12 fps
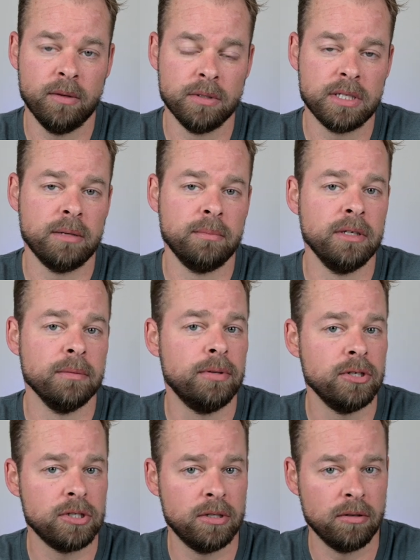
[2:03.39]
it would send me a
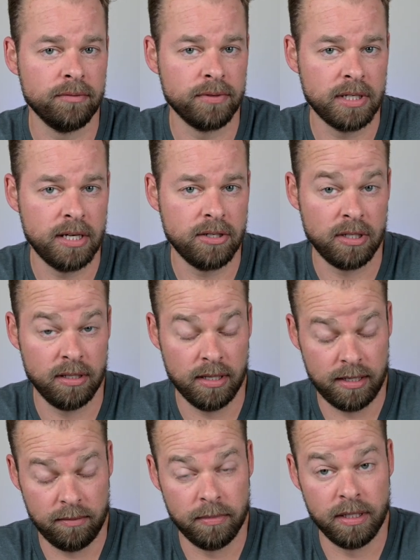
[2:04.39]
push notification
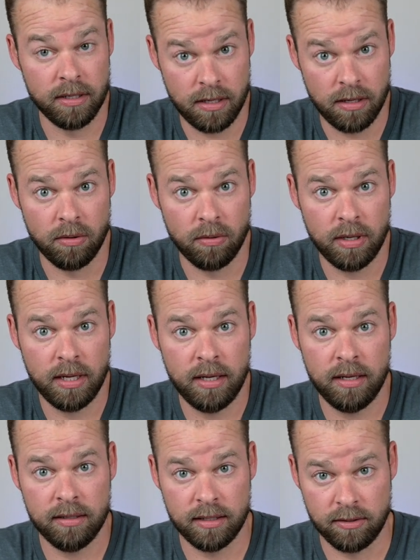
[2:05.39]
letting me know
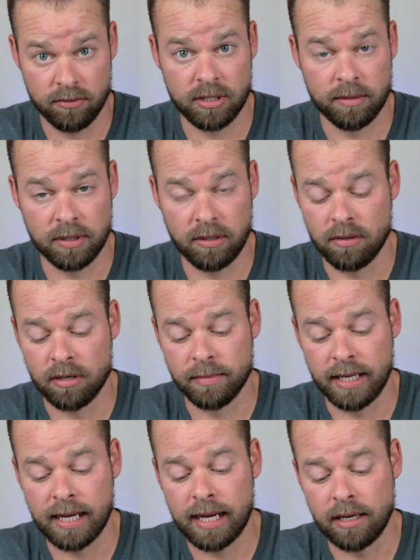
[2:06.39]
that there's something going on in
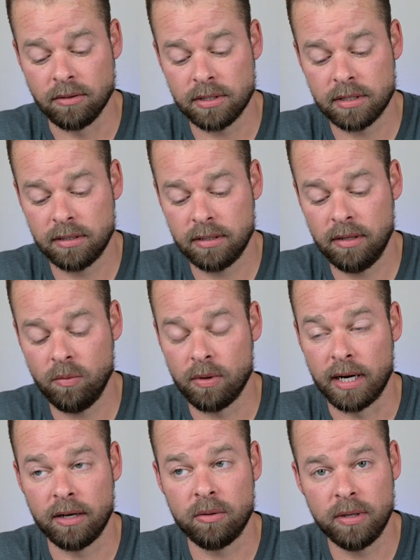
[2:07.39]
my house.
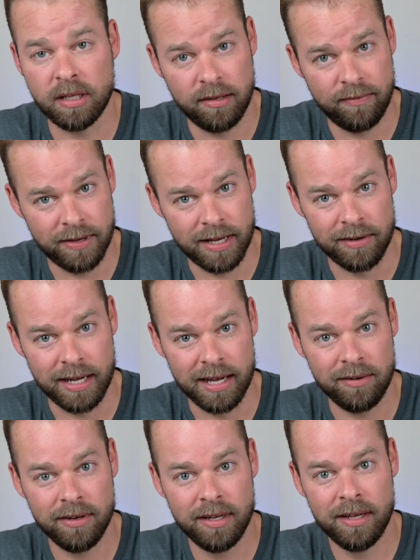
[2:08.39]
What I quickly found
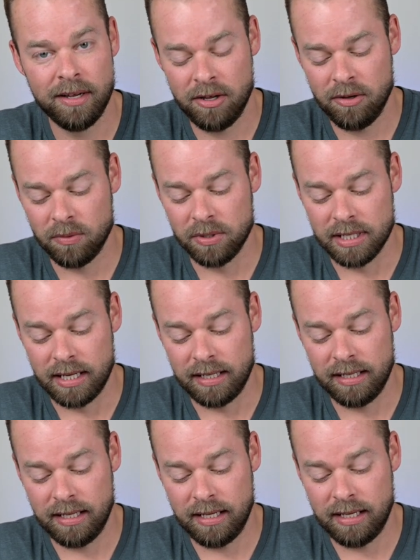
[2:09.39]
out was
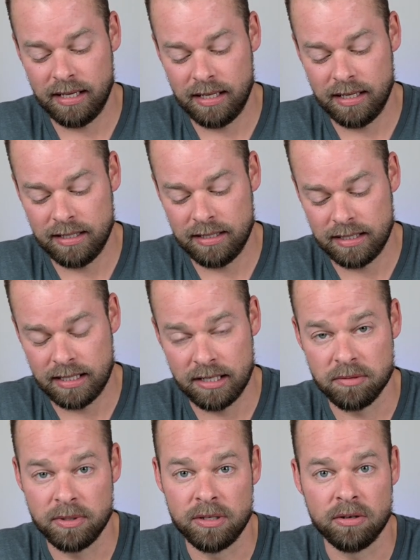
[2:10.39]
that it
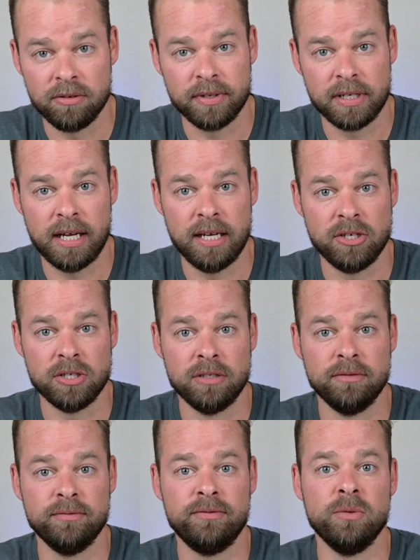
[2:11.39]
sends me a
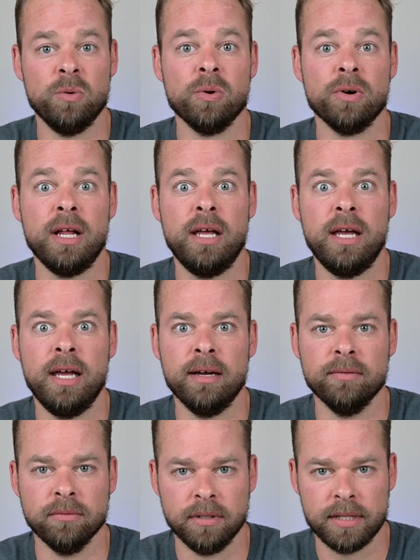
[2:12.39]
notification for
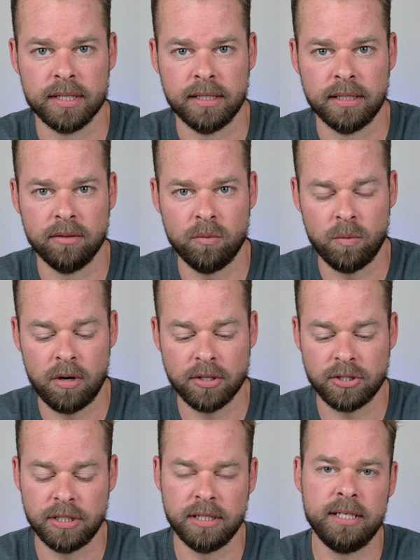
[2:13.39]
everything
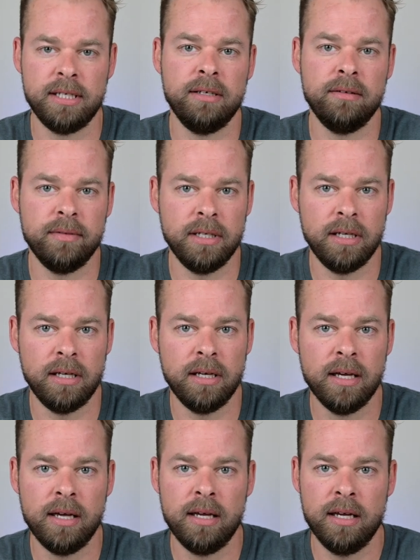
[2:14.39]
watching
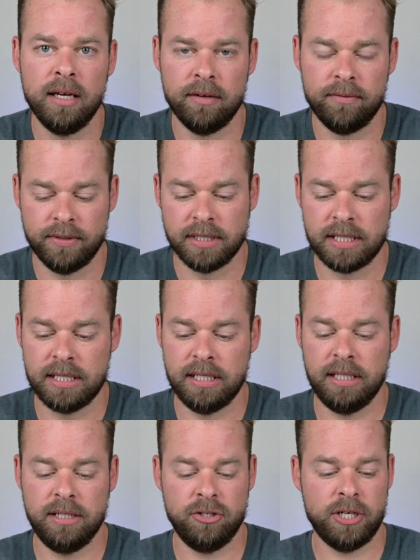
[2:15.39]
TV, if a
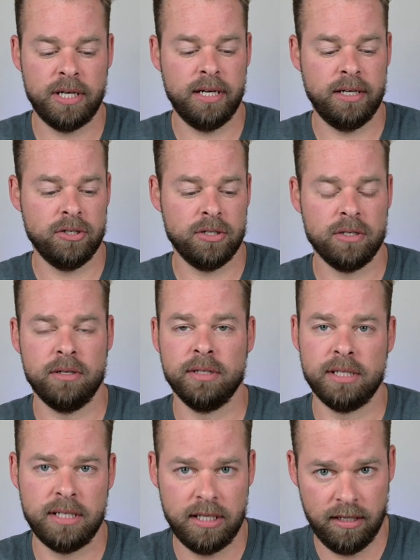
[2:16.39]
scene changes on
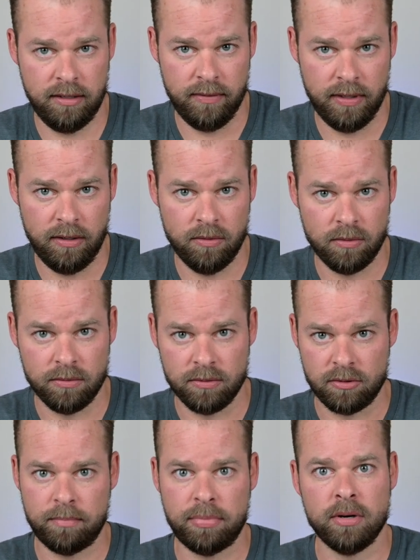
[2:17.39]
the TV or
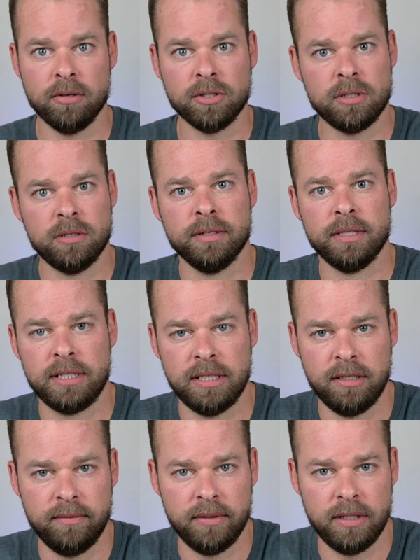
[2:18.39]
there's a person on the
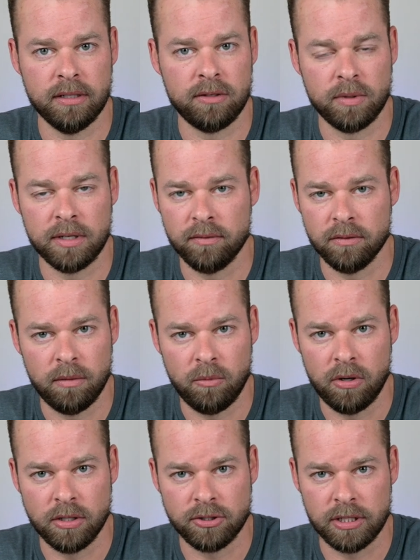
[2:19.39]
TV on whatever I'm
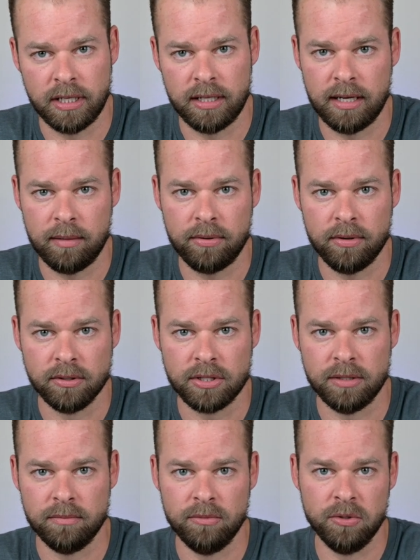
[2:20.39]
watching and that
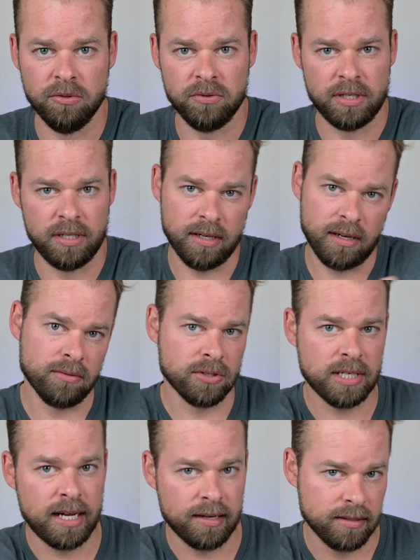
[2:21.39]
person moves to the other
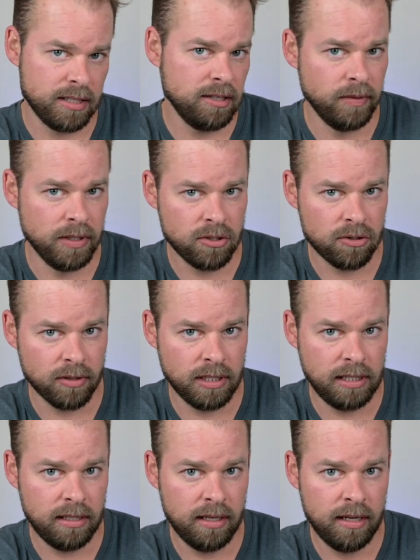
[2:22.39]
side of the TV
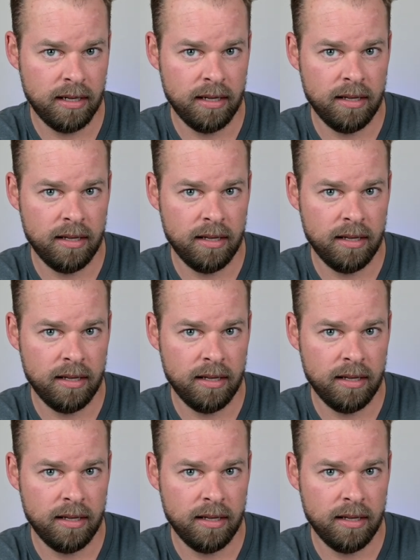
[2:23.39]
screen,